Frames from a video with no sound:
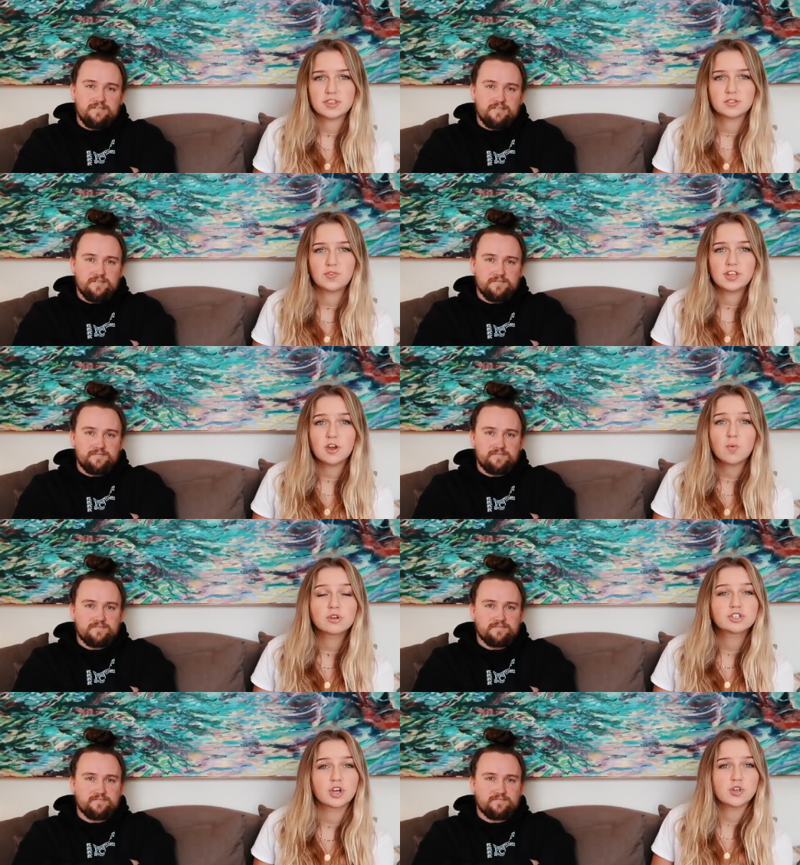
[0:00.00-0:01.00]
Speaker 1: In this video,
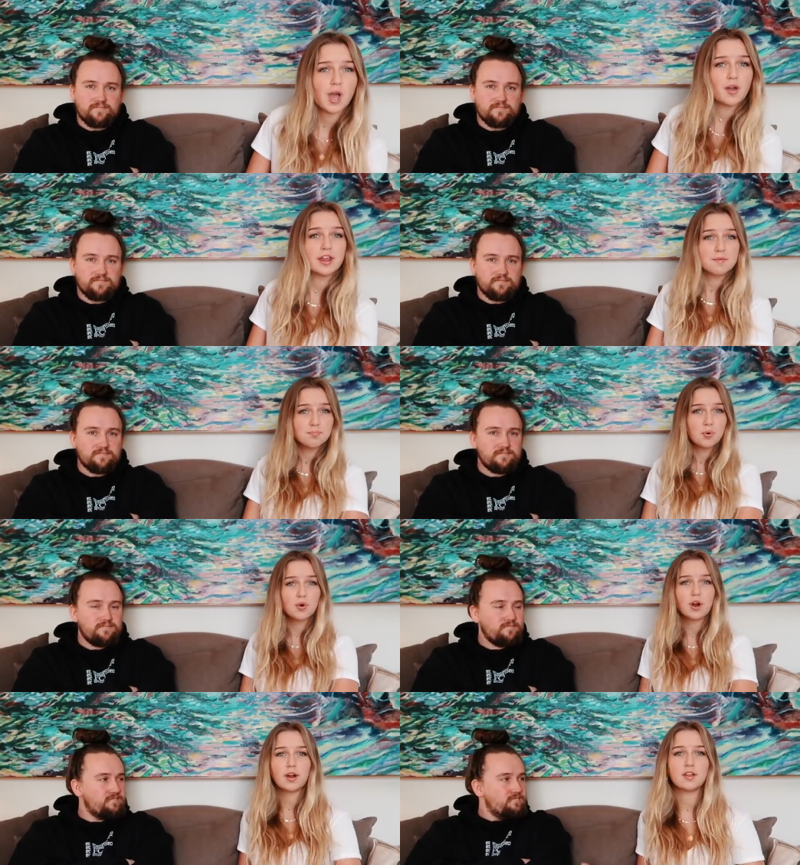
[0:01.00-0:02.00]
we'll show you how to
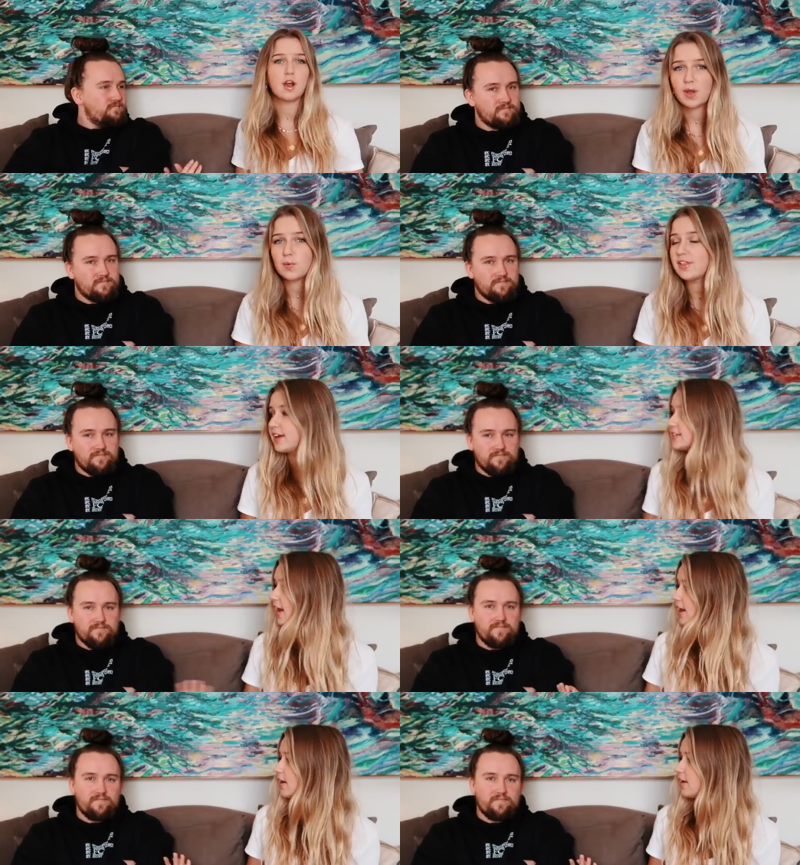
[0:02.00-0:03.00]
import, the way we like to
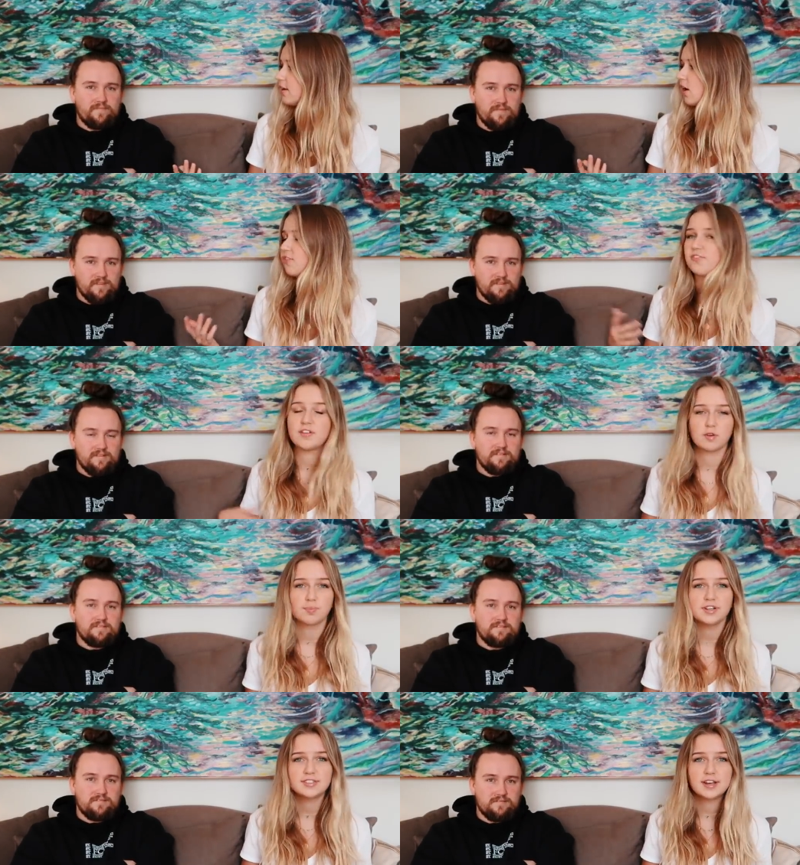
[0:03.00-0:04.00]
edit, our
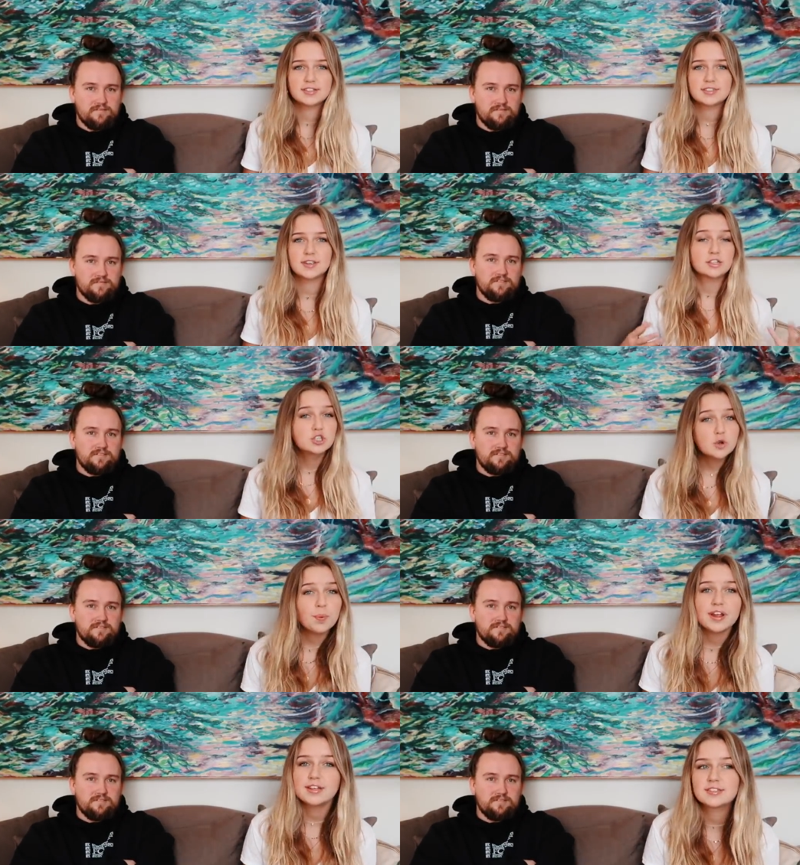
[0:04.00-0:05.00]
favorite presets. It's
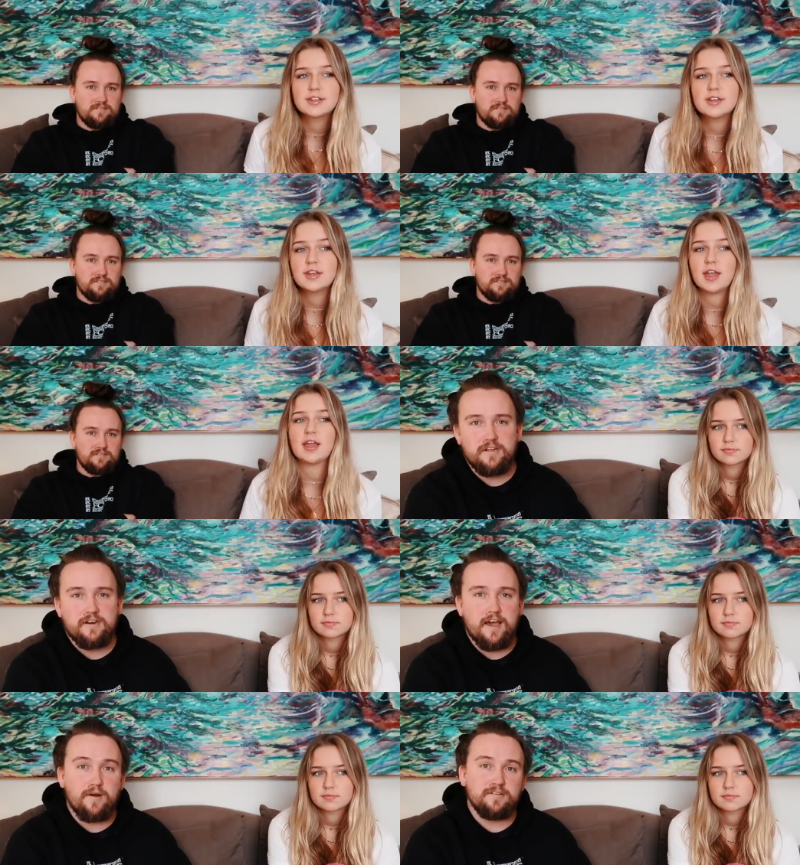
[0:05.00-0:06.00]
super easy.
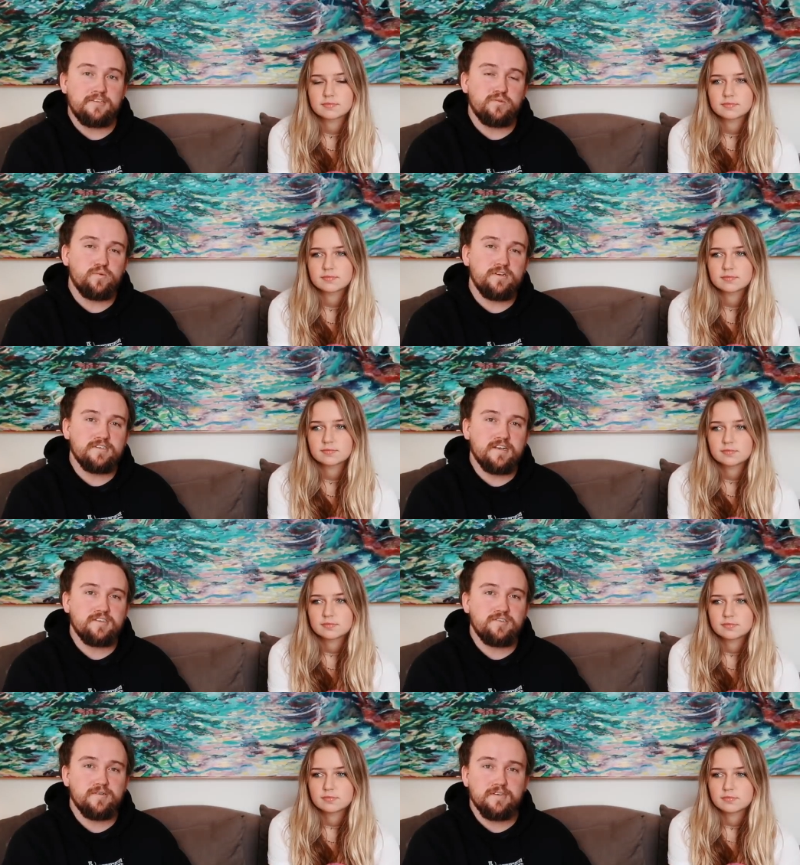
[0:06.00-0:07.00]
Speaker 2: Now with these
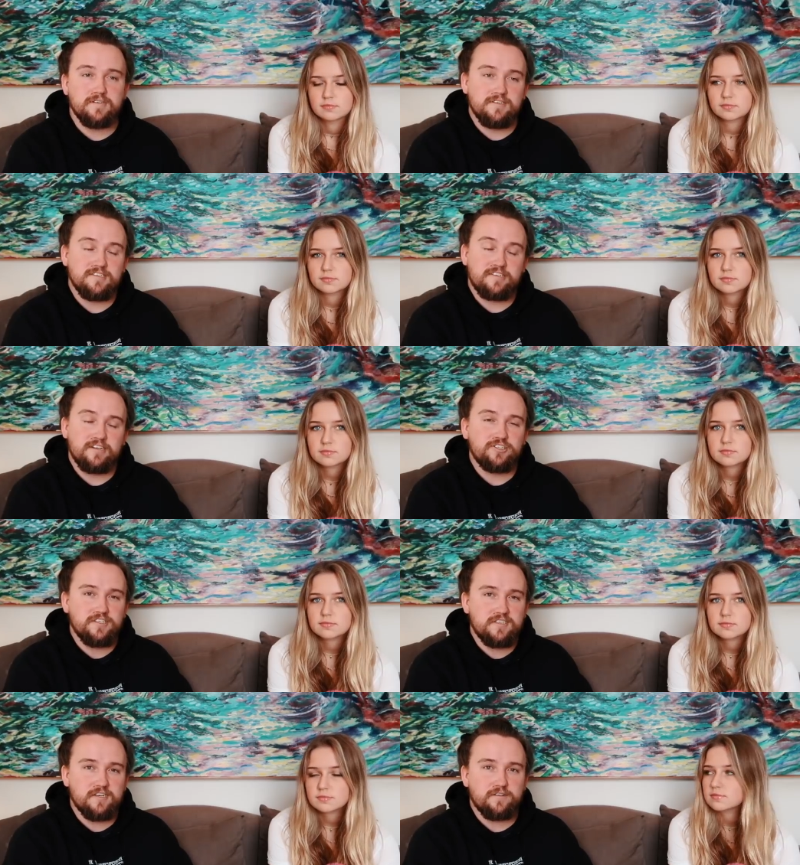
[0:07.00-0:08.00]
presets, you could
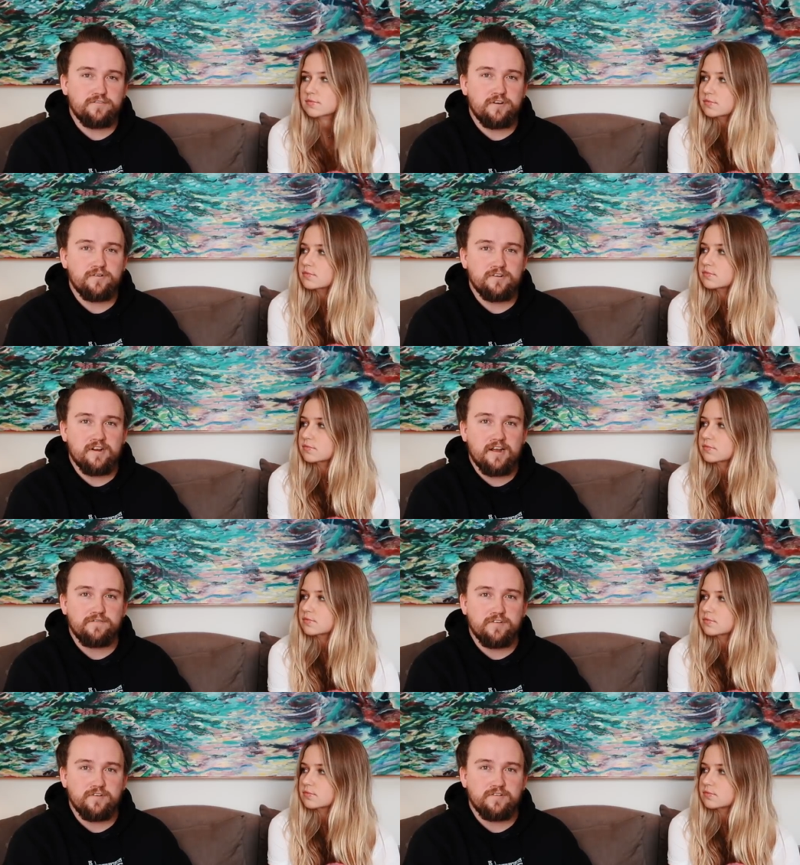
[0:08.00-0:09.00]
essentially take a photo on your
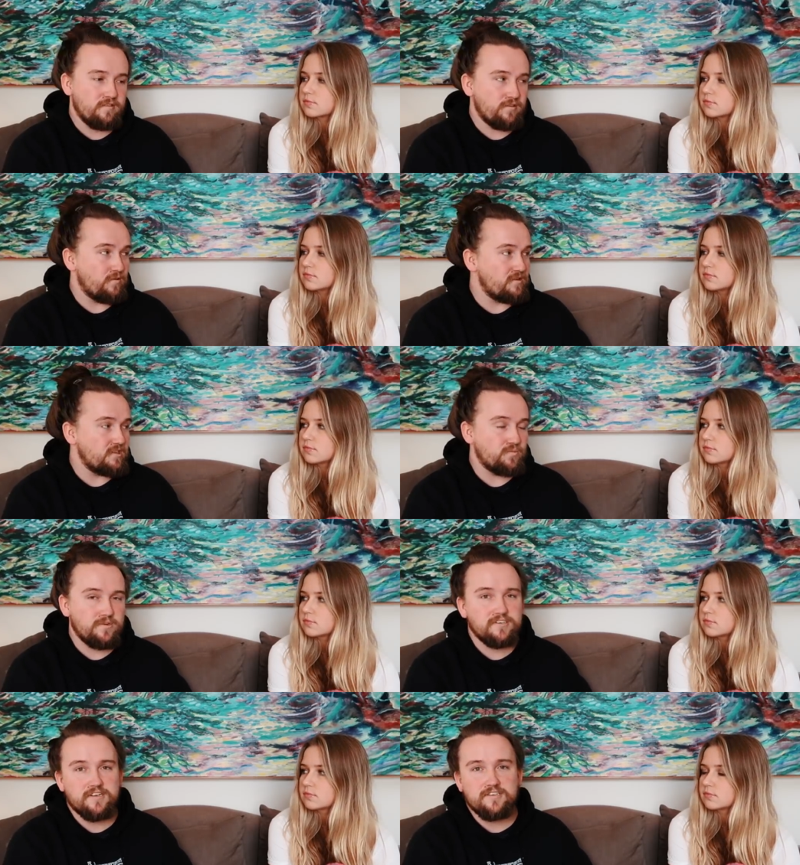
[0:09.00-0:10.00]
iPhone and throw one of these
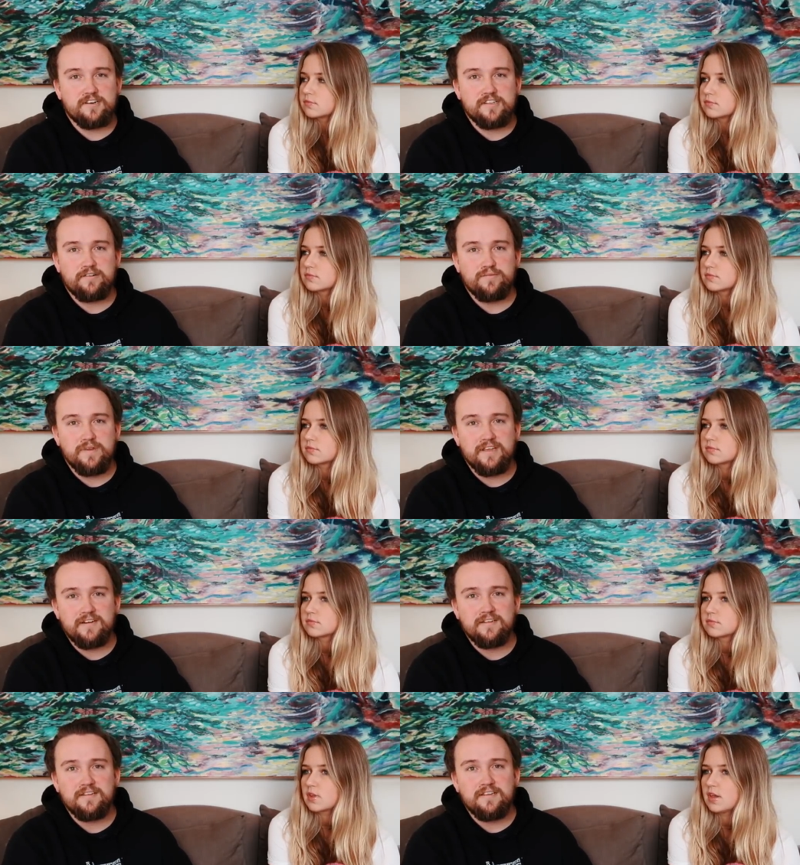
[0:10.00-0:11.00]
presets on it that we
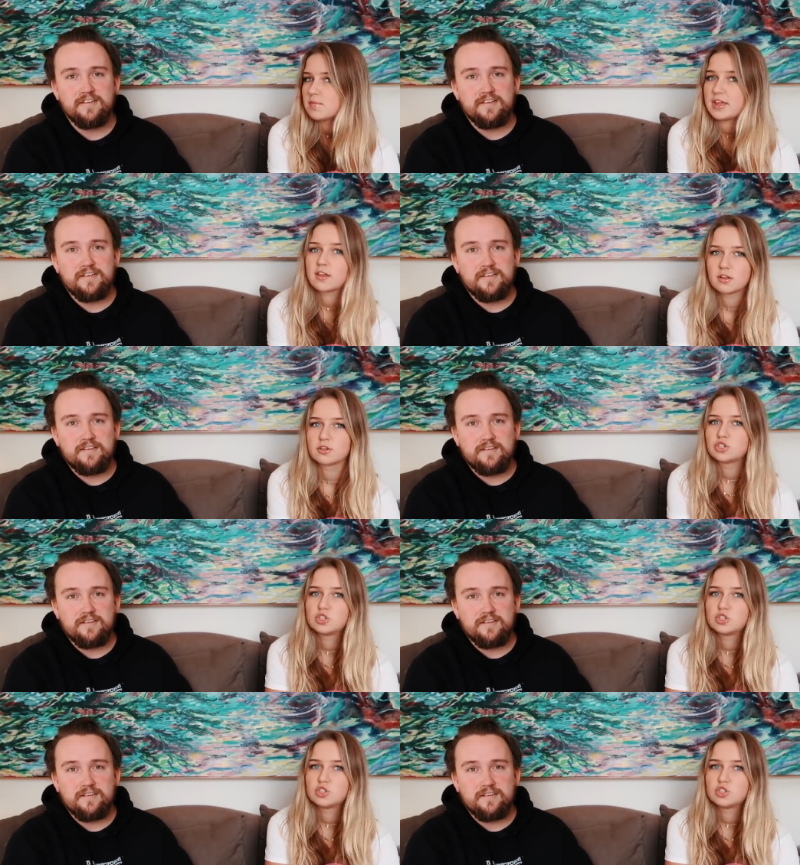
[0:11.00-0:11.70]
made.
Speaker 1: And make it look